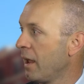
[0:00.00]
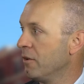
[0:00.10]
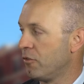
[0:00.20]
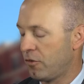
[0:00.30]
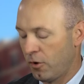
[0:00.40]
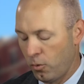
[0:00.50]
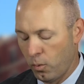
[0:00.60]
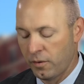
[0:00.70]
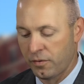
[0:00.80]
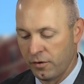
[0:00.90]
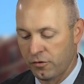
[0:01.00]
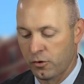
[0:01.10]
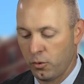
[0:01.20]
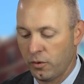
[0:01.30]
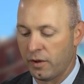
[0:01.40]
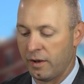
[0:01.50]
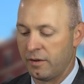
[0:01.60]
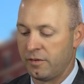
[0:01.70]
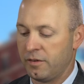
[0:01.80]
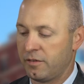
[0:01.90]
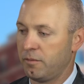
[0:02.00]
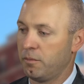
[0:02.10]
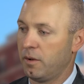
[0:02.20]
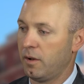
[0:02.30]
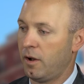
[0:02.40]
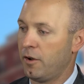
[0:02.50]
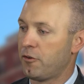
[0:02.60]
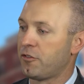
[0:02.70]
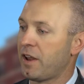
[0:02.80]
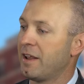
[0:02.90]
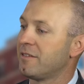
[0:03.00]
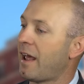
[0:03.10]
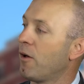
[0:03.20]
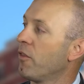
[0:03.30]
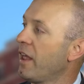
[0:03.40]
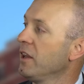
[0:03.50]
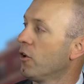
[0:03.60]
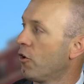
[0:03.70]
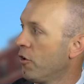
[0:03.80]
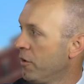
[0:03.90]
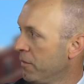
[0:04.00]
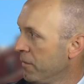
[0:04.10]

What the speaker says: And so what the school does is understands how they learn,